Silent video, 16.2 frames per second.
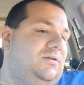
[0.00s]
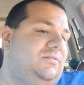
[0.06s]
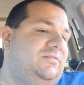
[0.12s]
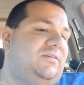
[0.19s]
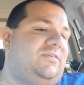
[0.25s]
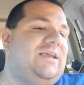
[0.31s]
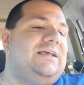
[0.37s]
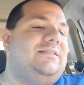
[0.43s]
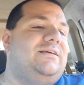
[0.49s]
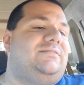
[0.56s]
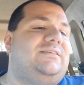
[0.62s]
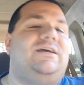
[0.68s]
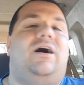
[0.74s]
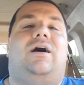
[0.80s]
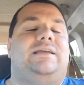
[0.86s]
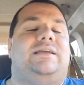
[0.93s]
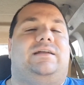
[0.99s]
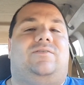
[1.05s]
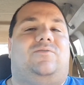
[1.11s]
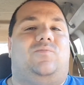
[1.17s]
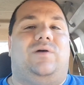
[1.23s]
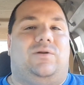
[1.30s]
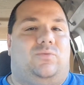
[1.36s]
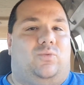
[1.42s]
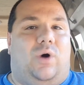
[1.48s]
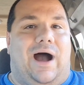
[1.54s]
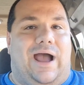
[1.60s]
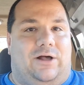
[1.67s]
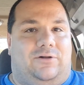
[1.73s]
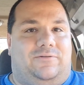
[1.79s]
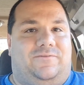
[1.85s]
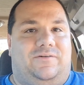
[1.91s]
say that the audience went
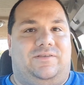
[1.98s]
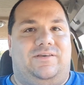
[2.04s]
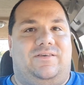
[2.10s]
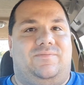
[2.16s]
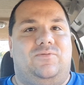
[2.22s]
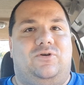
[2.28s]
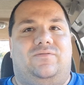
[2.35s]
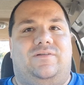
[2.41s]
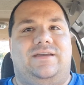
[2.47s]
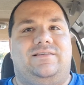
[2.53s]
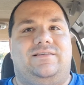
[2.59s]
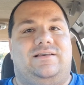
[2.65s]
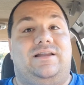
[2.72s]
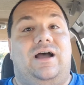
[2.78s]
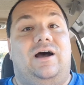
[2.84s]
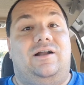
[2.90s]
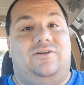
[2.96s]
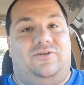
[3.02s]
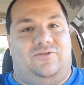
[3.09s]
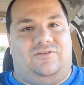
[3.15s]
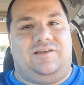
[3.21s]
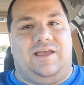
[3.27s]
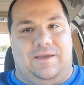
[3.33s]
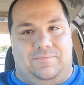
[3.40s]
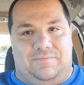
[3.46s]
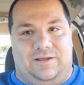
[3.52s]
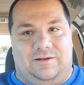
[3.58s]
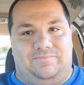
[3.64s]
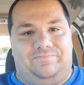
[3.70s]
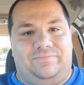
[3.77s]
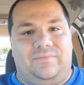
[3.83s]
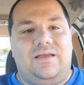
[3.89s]
wild for this movie is an understatement.